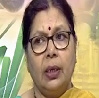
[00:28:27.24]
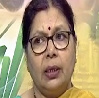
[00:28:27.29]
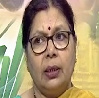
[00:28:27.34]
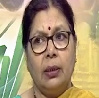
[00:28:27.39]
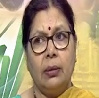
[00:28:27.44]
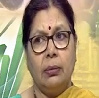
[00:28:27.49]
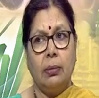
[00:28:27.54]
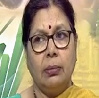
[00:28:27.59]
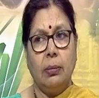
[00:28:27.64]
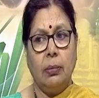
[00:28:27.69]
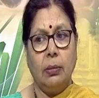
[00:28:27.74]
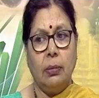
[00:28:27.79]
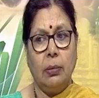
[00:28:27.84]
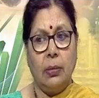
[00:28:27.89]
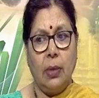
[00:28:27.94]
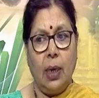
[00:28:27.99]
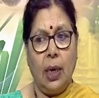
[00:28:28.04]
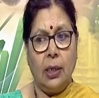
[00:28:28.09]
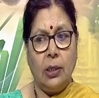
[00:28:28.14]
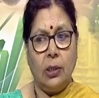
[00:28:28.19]

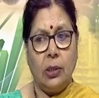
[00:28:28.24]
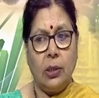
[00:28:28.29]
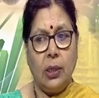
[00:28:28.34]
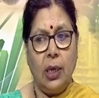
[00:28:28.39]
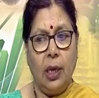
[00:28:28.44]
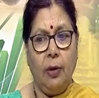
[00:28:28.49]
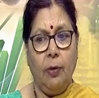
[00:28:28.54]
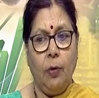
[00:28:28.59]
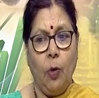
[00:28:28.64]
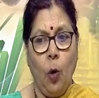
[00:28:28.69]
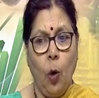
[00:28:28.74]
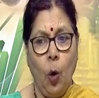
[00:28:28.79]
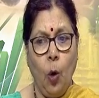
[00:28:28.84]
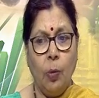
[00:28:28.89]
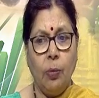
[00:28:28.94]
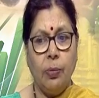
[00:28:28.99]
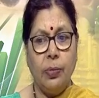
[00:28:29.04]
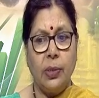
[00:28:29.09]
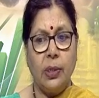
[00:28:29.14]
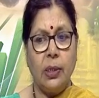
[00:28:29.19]
I say,
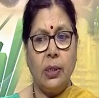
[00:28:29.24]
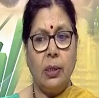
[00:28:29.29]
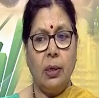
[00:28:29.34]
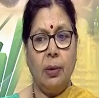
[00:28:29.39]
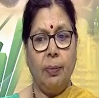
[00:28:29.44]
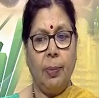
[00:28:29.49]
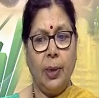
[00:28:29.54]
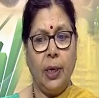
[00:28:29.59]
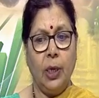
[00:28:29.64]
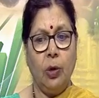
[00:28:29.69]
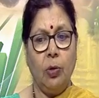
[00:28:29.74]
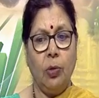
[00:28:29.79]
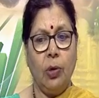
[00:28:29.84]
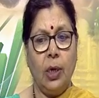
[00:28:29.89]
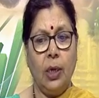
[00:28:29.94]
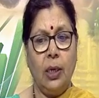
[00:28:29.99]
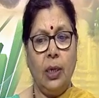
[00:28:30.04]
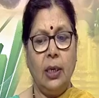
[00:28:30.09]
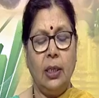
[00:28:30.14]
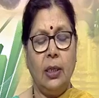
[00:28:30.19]
homes,
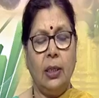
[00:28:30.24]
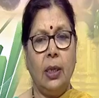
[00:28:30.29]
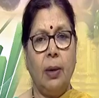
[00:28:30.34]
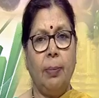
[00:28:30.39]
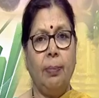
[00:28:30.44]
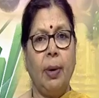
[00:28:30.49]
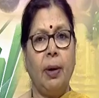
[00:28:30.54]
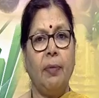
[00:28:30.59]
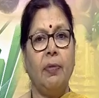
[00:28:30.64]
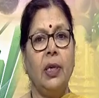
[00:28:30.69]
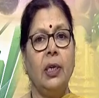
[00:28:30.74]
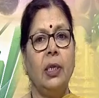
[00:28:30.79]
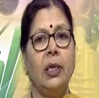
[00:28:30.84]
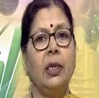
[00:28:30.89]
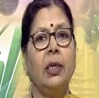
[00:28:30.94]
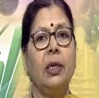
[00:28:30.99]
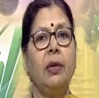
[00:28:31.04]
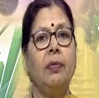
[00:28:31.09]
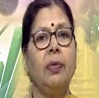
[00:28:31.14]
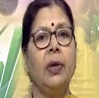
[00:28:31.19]
particularly in the
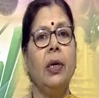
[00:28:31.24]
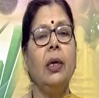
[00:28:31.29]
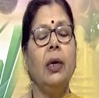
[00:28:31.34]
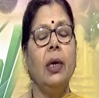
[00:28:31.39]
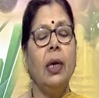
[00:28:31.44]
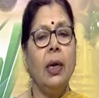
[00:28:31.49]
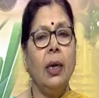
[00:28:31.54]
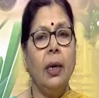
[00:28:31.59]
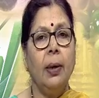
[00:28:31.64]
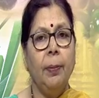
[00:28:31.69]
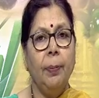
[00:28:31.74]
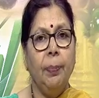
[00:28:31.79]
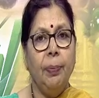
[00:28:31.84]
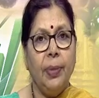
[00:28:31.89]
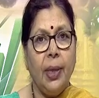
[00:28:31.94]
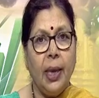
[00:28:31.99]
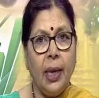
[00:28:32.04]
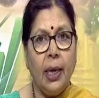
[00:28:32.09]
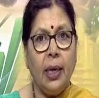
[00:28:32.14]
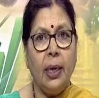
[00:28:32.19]
poverty-driven
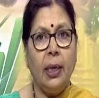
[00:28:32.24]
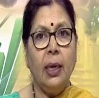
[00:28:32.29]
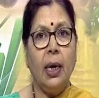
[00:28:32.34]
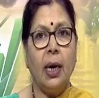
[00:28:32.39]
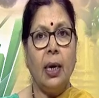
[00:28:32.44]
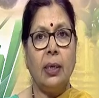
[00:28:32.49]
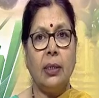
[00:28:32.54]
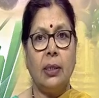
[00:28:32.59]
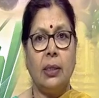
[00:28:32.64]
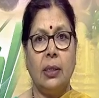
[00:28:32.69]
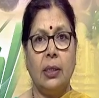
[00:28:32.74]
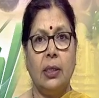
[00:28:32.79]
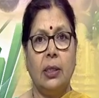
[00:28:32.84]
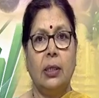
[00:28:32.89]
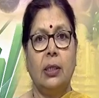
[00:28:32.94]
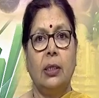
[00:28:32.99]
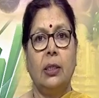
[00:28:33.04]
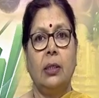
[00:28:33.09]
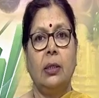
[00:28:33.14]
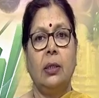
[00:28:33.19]
areas,
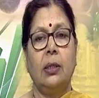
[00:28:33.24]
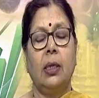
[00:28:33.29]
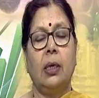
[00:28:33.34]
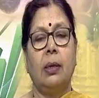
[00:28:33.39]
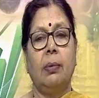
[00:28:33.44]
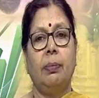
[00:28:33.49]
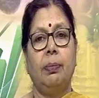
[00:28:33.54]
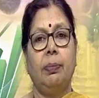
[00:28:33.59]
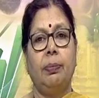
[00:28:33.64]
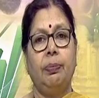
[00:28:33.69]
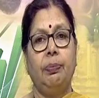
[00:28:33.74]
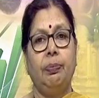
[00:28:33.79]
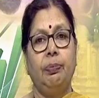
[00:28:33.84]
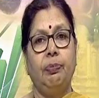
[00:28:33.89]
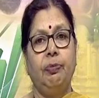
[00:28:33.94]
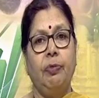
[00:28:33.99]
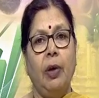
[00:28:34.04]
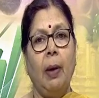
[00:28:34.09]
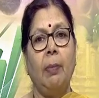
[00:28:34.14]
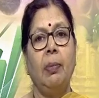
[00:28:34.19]
the
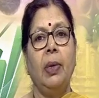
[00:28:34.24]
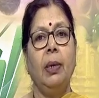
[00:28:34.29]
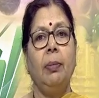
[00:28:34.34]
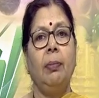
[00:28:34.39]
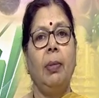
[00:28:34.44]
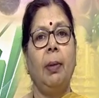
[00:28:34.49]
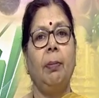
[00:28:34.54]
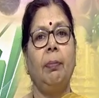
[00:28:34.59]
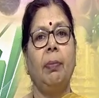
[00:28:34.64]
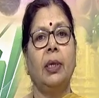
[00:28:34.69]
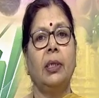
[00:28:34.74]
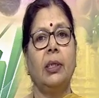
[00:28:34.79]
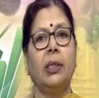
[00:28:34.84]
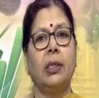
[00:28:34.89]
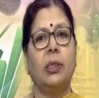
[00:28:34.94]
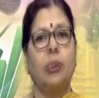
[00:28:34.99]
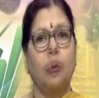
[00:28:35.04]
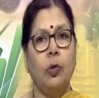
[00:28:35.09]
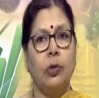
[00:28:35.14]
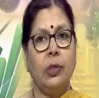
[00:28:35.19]
family members
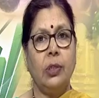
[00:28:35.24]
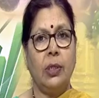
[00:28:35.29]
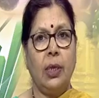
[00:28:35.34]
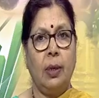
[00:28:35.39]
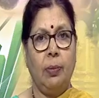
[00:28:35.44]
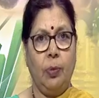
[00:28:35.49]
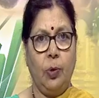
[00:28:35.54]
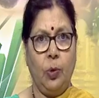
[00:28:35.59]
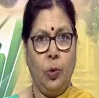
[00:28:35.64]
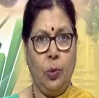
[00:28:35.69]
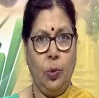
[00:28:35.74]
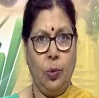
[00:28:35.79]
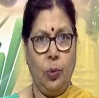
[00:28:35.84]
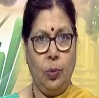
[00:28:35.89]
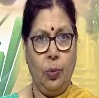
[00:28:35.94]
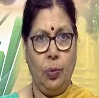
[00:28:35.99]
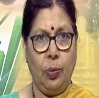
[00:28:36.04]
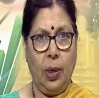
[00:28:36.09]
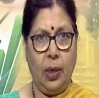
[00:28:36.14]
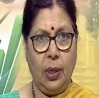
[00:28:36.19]
force them to
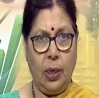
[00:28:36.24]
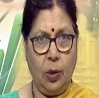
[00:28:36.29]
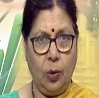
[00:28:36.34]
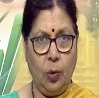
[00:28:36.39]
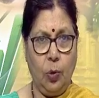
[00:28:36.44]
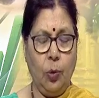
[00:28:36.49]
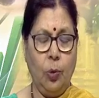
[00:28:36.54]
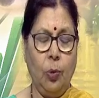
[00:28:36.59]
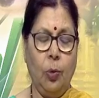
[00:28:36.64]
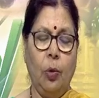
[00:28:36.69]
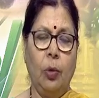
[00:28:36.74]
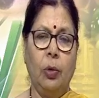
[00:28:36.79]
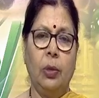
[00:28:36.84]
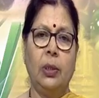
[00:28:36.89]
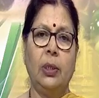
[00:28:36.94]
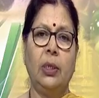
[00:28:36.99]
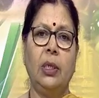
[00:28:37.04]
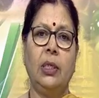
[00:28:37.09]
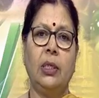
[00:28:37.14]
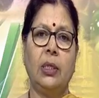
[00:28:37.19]
undergo
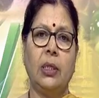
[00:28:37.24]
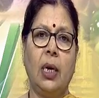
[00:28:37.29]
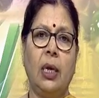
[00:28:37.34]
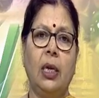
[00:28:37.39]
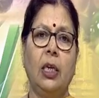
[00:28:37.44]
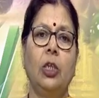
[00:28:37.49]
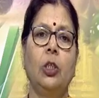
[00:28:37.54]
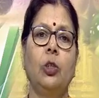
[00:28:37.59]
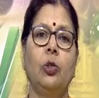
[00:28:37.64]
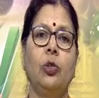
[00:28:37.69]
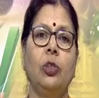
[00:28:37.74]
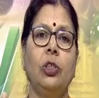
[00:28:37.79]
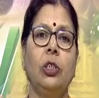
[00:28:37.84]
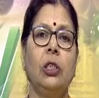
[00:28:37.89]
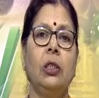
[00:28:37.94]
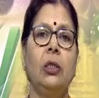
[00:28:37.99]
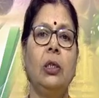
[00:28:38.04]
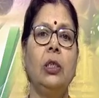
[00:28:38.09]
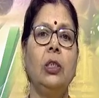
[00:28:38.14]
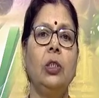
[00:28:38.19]
on these. So
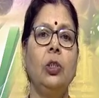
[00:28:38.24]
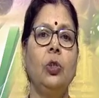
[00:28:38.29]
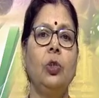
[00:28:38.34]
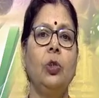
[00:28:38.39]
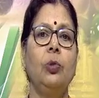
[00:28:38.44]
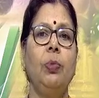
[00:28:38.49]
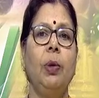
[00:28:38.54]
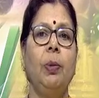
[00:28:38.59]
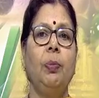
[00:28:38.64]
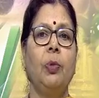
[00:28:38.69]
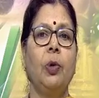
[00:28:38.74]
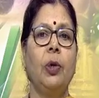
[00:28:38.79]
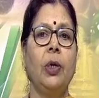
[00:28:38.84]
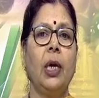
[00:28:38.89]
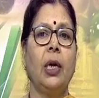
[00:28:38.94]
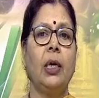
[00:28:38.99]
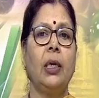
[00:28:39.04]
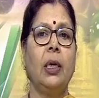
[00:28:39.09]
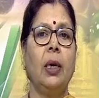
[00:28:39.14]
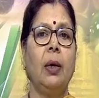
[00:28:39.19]
children should be
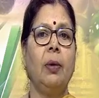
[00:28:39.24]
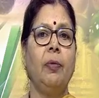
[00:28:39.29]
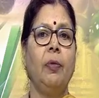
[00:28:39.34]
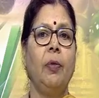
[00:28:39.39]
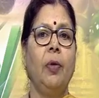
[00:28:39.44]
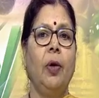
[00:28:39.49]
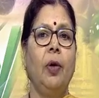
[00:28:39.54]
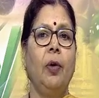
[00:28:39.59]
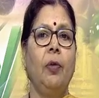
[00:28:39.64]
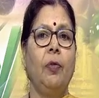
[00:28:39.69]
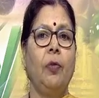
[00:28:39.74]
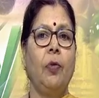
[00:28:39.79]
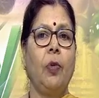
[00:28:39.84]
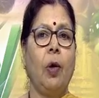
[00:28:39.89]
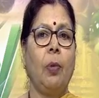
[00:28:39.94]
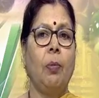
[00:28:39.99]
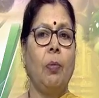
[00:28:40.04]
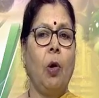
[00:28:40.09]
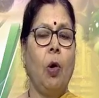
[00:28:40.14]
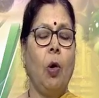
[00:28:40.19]
protected
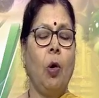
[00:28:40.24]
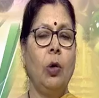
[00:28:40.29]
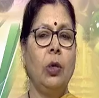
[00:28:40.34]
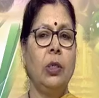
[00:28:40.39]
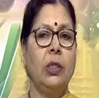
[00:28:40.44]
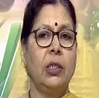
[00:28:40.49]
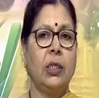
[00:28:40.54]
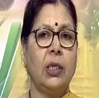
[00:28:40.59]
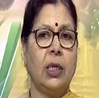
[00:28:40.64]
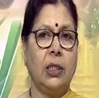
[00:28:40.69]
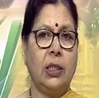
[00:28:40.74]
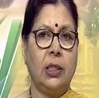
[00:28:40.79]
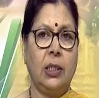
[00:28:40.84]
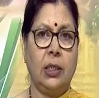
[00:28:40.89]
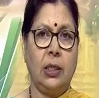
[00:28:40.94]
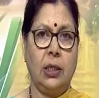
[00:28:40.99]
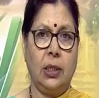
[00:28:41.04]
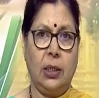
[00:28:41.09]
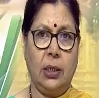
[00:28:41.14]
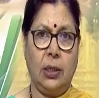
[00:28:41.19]
from all
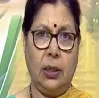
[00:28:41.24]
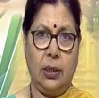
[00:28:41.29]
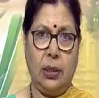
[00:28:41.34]
such